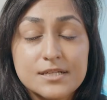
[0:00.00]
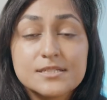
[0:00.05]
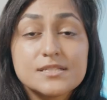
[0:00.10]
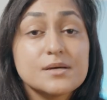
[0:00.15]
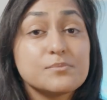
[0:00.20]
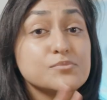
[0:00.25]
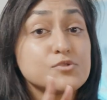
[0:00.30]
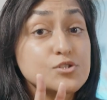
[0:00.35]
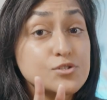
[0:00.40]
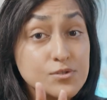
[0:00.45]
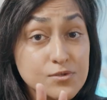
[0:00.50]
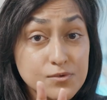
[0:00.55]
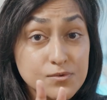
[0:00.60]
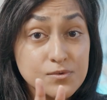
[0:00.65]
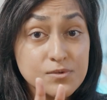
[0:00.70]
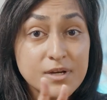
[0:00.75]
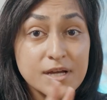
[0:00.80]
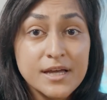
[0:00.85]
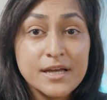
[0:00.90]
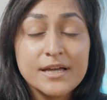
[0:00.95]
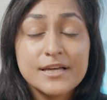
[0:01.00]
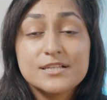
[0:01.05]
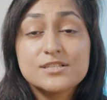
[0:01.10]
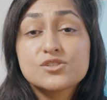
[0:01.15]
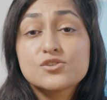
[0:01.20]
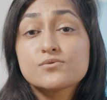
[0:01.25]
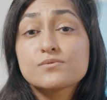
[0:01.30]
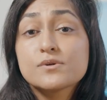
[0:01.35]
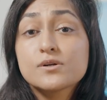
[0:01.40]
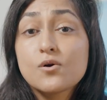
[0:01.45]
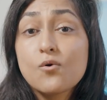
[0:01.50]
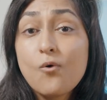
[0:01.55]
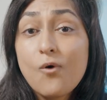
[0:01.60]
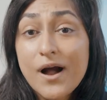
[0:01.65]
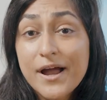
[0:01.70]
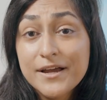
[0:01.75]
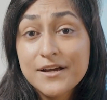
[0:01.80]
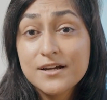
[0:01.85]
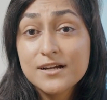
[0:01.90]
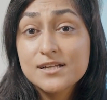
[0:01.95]
Step 2 is to
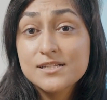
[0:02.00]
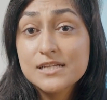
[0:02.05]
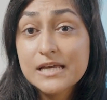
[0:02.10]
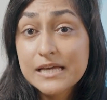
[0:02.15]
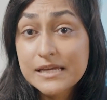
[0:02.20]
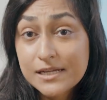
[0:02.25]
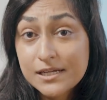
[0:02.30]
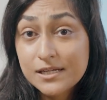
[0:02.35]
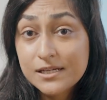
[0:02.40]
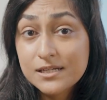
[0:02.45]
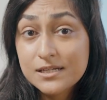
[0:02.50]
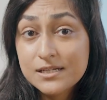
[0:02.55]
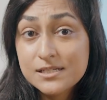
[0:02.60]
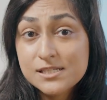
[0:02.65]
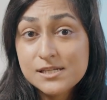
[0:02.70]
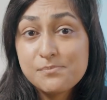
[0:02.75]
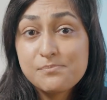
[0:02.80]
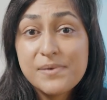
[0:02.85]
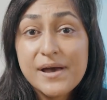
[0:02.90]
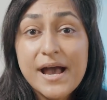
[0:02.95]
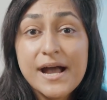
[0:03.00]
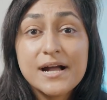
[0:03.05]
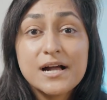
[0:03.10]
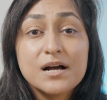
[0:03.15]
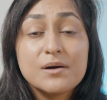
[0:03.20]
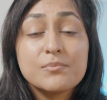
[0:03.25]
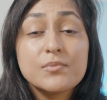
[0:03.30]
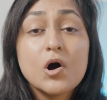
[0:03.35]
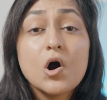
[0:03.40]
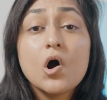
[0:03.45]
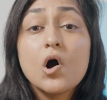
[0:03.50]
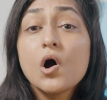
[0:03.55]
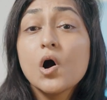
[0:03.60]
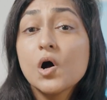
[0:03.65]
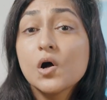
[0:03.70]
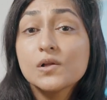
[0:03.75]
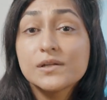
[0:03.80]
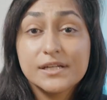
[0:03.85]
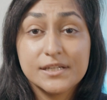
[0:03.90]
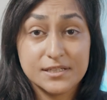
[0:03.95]
require data to back up
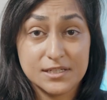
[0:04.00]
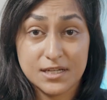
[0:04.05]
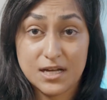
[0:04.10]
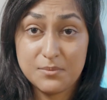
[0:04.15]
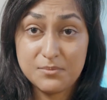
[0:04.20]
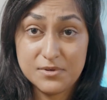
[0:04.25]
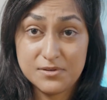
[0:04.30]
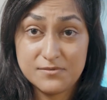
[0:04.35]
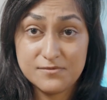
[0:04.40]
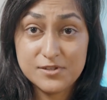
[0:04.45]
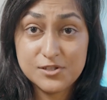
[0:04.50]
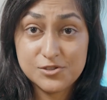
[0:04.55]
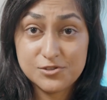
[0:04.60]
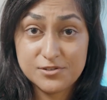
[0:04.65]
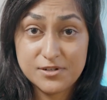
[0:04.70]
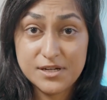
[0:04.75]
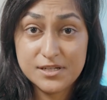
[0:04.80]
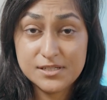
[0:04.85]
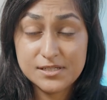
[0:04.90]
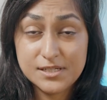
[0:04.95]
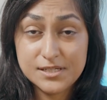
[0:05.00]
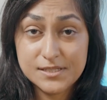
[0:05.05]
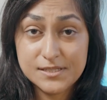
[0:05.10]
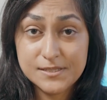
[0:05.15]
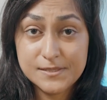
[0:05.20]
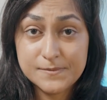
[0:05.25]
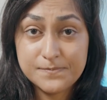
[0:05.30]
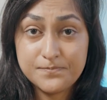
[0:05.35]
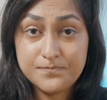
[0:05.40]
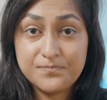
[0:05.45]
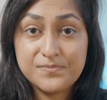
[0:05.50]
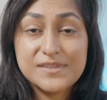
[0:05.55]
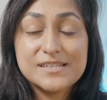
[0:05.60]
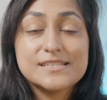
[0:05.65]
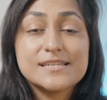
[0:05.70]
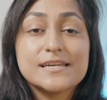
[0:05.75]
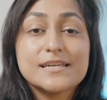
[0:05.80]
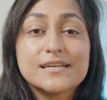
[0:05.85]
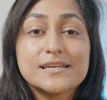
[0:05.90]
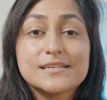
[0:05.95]
all incoming feature ideas.
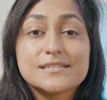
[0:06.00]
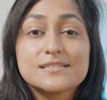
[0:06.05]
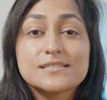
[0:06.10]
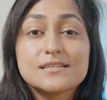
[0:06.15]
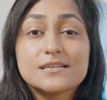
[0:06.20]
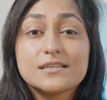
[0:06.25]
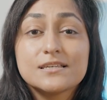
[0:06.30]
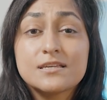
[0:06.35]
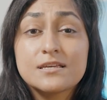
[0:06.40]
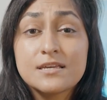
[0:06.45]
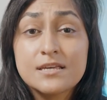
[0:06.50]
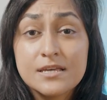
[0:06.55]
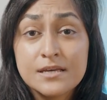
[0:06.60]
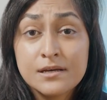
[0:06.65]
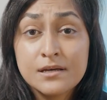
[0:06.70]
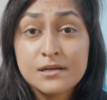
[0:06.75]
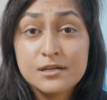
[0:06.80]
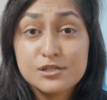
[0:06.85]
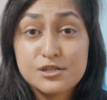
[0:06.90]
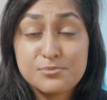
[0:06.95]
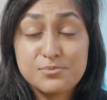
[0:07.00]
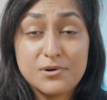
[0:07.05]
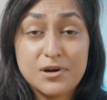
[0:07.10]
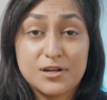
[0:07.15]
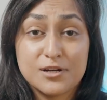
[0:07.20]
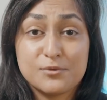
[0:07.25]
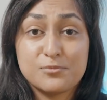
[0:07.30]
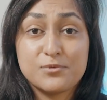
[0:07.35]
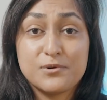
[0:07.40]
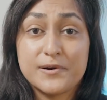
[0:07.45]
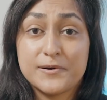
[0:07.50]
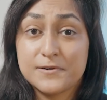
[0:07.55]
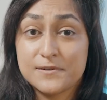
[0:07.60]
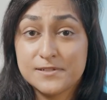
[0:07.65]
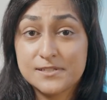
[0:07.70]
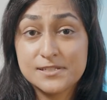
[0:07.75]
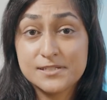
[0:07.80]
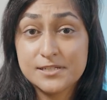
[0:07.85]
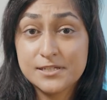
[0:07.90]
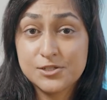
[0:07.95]
Data is the key to product
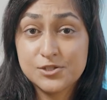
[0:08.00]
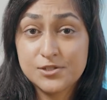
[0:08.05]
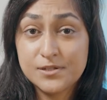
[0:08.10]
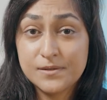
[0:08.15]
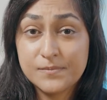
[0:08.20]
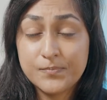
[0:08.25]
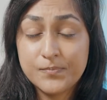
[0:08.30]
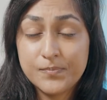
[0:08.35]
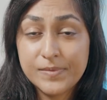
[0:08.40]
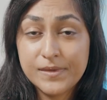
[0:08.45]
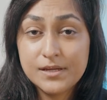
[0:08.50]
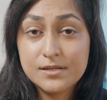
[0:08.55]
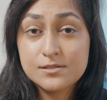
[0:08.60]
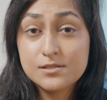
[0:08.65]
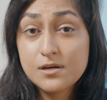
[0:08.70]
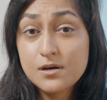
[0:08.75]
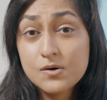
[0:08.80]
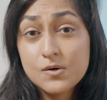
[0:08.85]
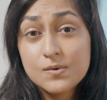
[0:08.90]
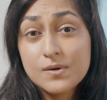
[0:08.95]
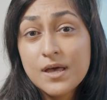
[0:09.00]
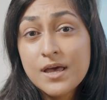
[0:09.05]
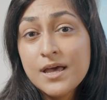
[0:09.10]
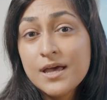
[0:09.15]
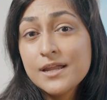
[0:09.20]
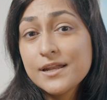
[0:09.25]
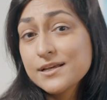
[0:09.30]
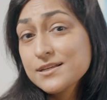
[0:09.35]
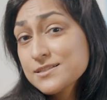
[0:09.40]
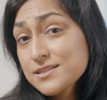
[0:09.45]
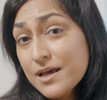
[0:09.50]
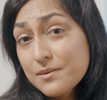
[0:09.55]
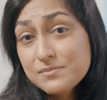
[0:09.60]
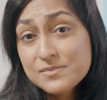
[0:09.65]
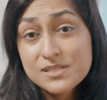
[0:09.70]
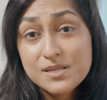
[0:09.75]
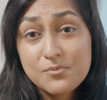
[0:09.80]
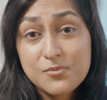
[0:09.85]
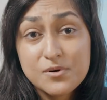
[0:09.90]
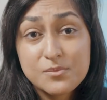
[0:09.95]
prioritization. So next time
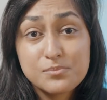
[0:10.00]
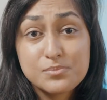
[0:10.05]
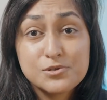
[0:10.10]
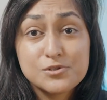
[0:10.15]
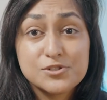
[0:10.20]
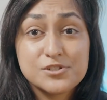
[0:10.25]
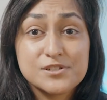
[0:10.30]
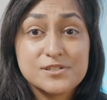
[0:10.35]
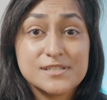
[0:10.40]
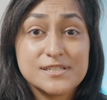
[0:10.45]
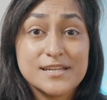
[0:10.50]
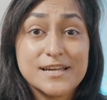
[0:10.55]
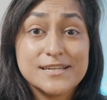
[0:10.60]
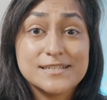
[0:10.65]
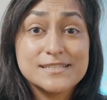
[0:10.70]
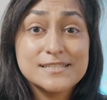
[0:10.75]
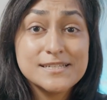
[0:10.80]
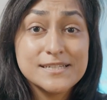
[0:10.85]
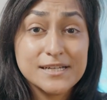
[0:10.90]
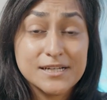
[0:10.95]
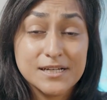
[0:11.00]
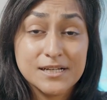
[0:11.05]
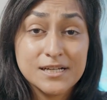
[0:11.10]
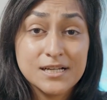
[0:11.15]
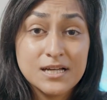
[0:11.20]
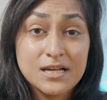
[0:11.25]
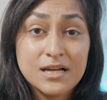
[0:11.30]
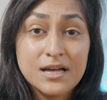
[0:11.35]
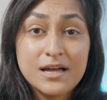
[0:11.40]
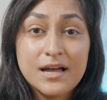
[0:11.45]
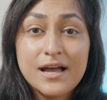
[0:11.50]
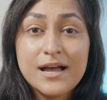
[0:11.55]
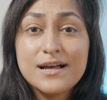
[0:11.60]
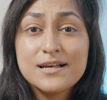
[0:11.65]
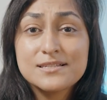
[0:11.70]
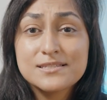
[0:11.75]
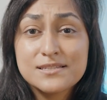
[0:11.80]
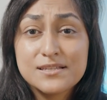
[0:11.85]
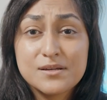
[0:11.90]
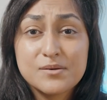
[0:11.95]
someone pushes an idea,
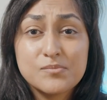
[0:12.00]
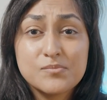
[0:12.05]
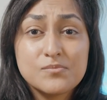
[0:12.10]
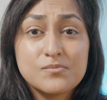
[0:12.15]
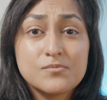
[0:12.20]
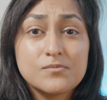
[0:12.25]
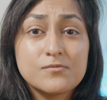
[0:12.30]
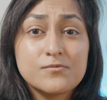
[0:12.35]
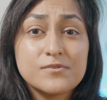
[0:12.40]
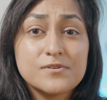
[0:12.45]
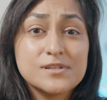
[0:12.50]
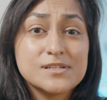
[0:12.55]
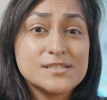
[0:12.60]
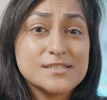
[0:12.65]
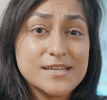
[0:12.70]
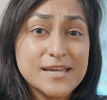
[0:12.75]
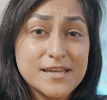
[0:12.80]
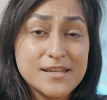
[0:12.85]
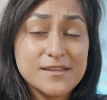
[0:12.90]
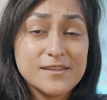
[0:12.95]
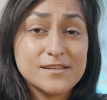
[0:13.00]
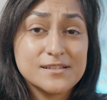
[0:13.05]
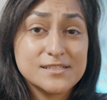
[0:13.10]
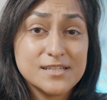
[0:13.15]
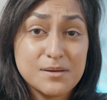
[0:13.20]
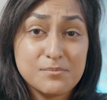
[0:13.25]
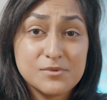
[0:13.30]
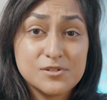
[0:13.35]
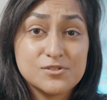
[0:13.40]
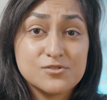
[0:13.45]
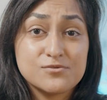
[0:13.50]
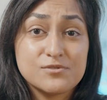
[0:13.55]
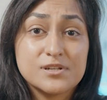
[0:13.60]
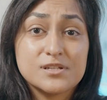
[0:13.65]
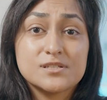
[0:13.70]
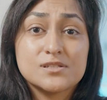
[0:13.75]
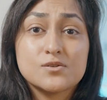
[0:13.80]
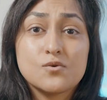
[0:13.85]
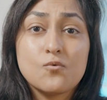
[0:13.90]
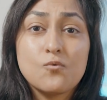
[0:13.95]
ask them for the data that
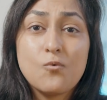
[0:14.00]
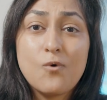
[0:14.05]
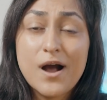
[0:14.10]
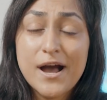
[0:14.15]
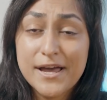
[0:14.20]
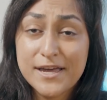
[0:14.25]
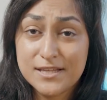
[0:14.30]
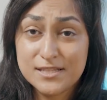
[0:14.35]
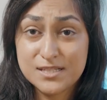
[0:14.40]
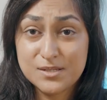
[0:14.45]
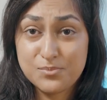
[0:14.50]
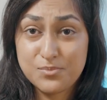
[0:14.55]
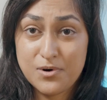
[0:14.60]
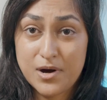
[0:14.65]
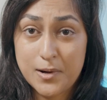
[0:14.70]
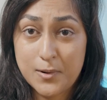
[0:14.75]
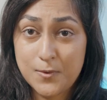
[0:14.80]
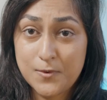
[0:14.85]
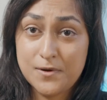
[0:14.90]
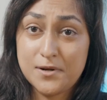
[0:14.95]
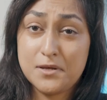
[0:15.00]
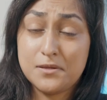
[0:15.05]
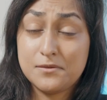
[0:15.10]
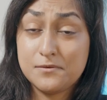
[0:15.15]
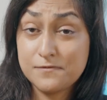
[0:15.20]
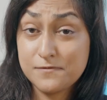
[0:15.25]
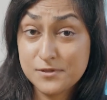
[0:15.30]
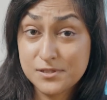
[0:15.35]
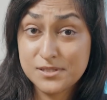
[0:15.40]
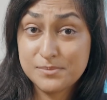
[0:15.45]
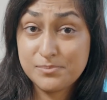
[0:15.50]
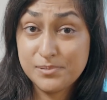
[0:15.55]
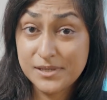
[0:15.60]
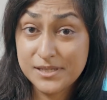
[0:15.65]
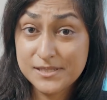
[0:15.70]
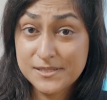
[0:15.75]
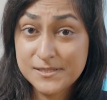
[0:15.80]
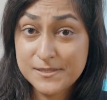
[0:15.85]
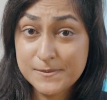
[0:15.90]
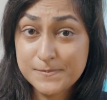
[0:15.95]
demonstrates why it's a priority in the first
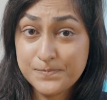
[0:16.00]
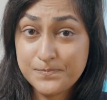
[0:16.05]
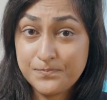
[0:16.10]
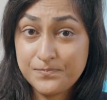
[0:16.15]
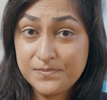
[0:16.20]
place.